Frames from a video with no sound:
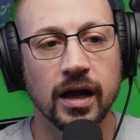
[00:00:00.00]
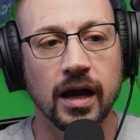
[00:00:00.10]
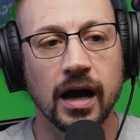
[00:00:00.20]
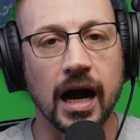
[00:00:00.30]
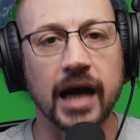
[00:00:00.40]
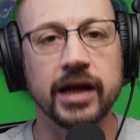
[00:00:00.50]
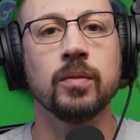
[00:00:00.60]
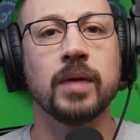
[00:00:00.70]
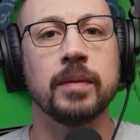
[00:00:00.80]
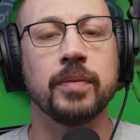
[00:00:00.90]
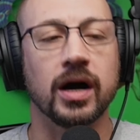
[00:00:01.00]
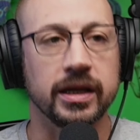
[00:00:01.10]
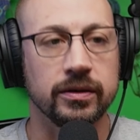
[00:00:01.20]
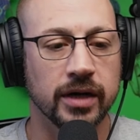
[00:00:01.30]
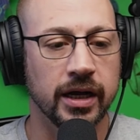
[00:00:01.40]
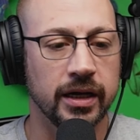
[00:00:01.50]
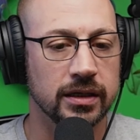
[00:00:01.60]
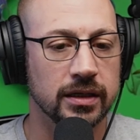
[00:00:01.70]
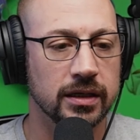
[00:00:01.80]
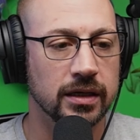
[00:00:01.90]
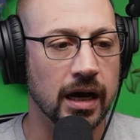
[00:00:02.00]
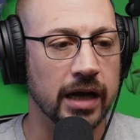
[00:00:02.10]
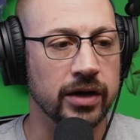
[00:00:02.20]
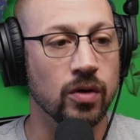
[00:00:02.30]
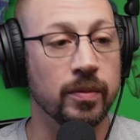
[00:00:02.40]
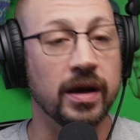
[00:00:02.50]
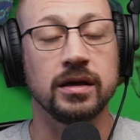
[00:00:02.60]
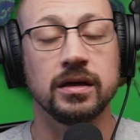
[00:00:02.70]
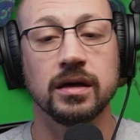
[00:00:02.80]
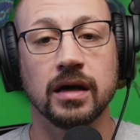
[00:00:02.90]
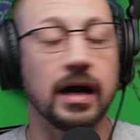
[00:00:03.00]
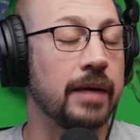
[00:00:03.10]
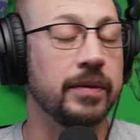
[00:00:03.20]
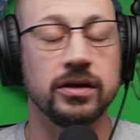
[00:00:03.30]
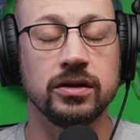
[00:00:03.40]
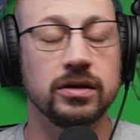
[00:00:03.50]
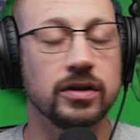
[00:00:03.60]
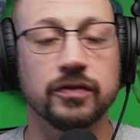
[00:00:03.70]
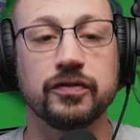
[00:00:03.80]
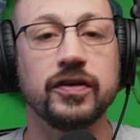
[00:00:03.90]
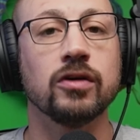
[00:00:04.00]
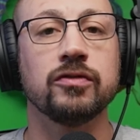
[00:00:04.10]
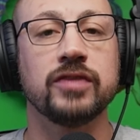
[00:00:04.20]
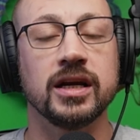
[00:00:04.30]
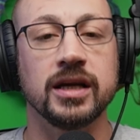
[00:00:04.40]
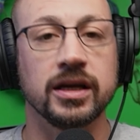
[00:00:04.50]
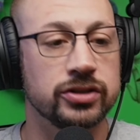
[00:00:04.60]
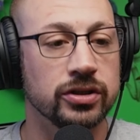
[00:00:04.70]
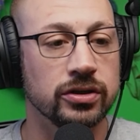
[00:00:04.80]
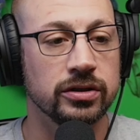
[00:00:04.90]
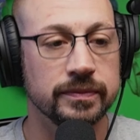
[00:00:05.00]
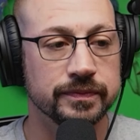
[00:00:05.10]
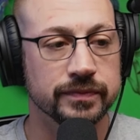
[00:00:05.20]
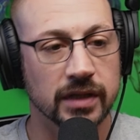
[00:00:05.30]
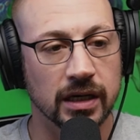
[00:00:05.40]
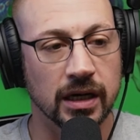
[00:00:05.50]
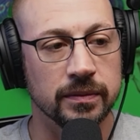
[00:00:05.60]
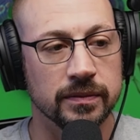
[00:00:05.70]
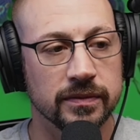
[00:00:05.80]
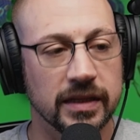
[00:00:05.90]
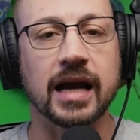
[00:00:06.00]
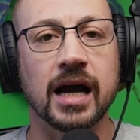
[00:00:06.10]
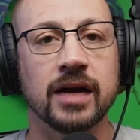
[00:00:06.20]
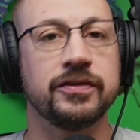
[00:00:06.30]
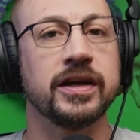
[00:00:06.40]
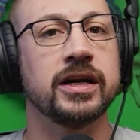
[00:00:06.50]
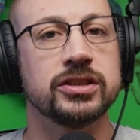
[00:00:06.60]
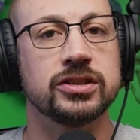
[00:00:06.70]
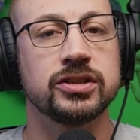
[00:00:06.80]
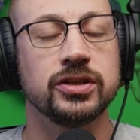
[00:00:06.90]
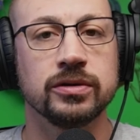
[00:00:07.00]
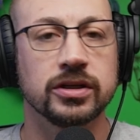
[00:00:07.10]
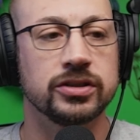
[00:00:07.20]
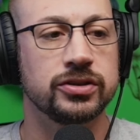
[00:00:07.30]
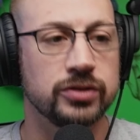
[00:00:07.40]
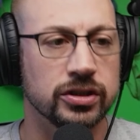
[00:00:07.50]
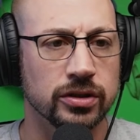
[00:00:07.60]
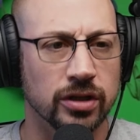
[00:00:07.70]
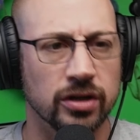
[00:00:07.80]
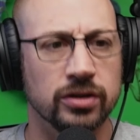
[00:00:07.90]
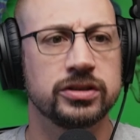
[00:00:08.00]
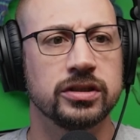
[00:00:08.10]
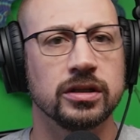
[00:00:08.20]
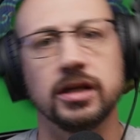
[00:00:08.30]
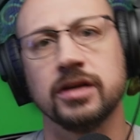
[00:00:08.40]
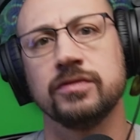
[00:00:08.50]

I know my body, right? I know my, I mean, the fear of getting injured, um, that kind of vanishes too because you just learn to live